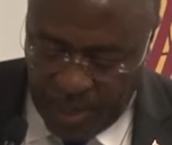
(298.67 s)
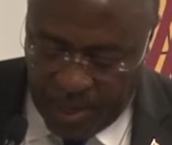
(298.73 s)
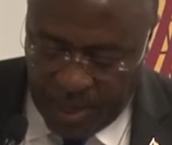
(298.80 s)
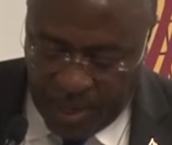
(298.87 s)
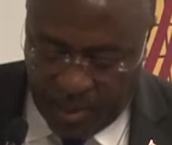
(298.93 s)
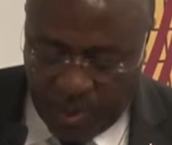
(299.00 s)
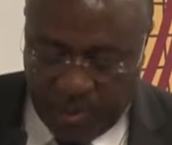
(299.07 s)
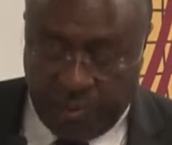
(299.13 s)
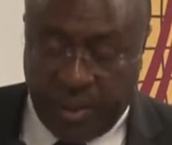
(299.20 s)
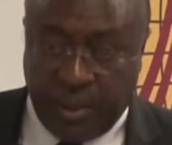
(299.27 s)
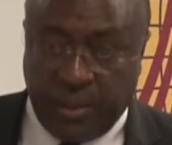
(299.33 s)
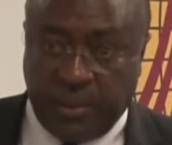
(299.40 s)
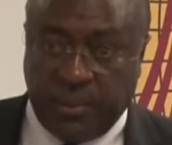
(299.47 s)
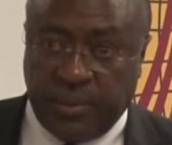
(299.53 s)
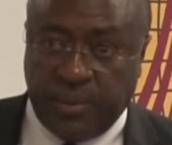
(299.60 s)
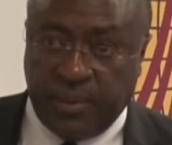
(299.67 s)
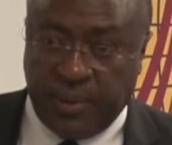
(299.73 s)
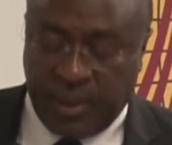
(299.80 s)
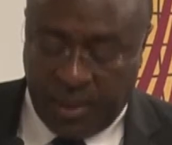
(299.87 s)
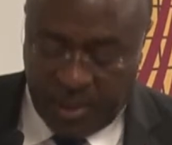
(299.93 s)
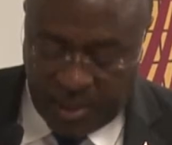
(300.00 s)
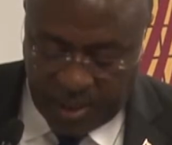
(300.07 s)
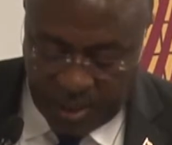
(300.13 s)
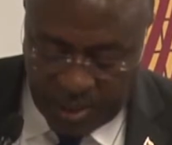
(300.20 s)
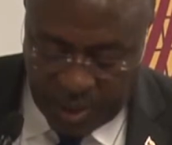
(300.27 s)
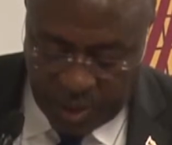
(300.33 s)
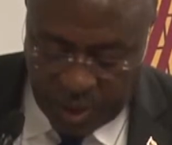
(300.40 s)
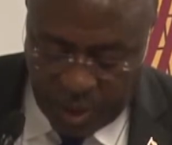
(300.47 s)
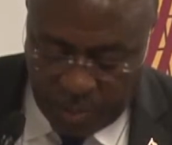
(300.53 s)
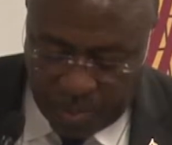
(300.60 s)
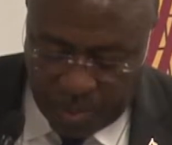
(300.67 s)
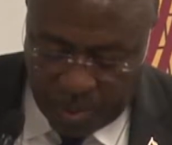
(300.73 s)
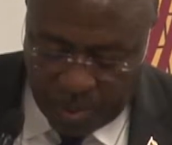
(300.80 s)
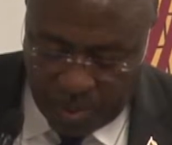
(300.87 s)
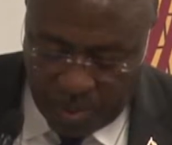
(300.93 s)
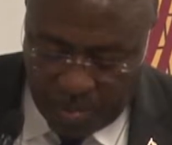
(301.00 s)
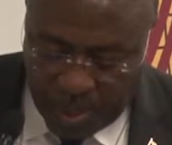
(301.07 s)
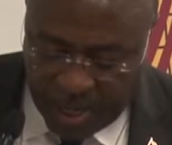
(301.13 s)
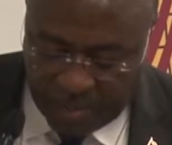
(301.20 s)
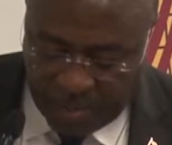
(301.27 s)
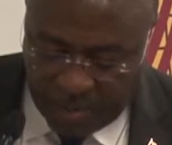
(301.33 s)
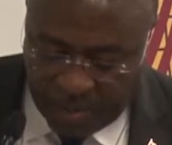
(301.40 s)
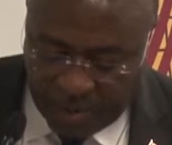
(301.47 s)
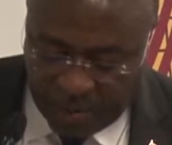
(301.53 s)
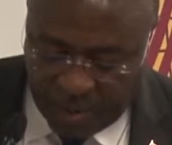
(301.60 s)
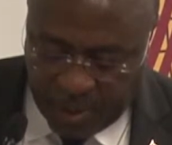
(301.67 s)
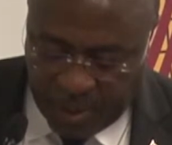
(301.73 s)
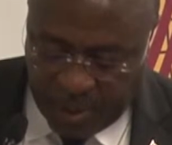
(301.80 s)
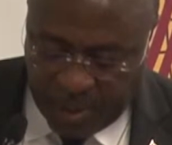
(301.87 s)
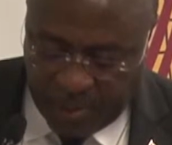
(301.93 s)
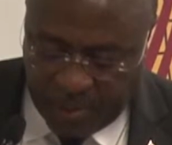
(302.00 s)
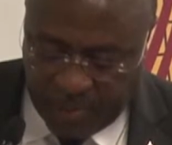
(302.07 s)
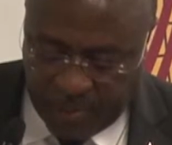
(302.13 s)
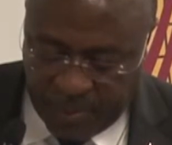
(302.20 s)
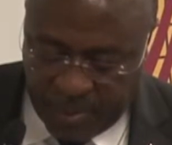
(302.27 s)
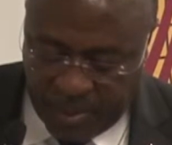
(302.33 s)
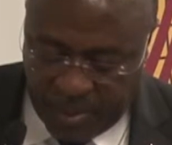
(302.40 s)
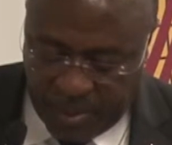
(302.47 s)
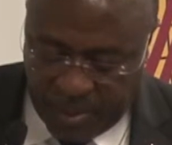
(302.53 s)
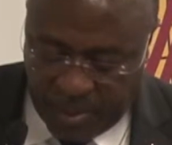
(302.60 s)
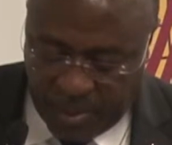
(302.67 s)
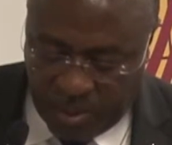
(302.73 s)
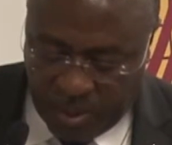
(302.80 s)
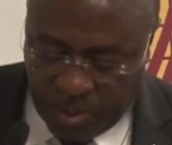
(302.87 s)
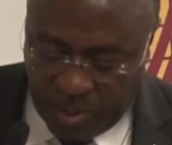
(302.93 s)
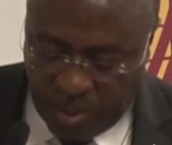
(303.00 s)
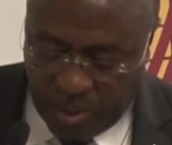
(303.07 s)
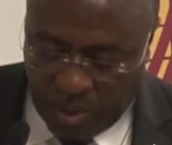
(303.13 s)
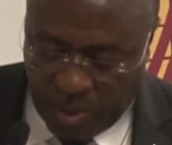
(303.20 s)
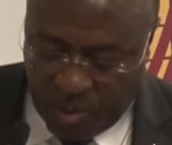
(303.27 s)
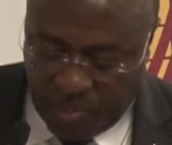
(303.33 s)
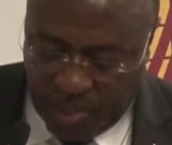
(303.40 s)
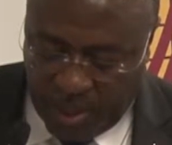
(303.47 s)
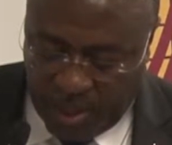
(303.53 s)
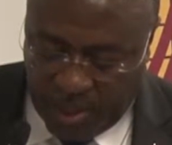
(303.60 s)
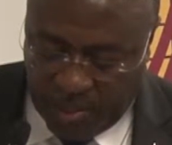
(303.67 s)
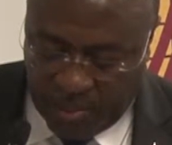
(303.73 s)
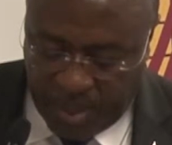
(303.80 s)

However, the geopolitical map of Africa continues to bear the